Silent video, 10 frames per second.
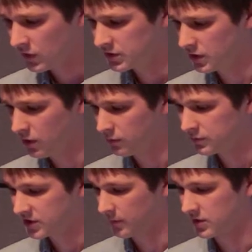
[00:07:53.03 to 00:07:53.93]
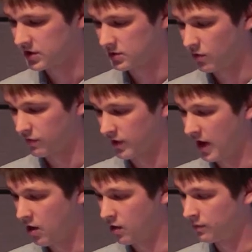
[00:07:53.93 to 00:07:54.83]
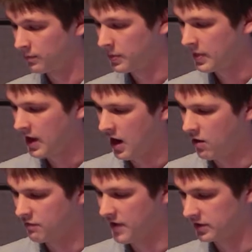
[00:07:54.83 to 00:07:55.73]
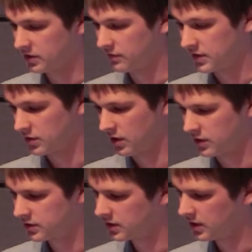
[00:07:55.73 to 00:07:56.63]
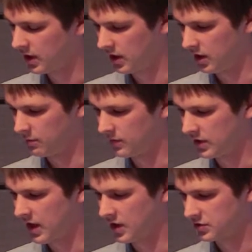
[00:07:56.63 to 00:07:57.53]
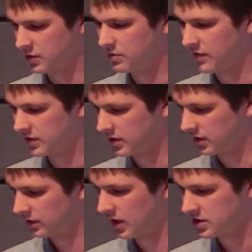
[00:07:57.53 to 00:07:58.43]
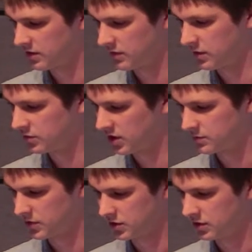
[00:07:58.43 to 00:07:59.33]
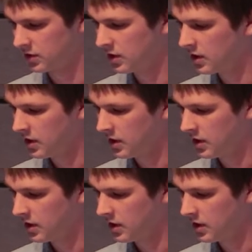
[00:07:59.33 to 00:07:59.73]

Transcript: So skepticism over how, how effective is HAART um, in actually preventing HIV transmission.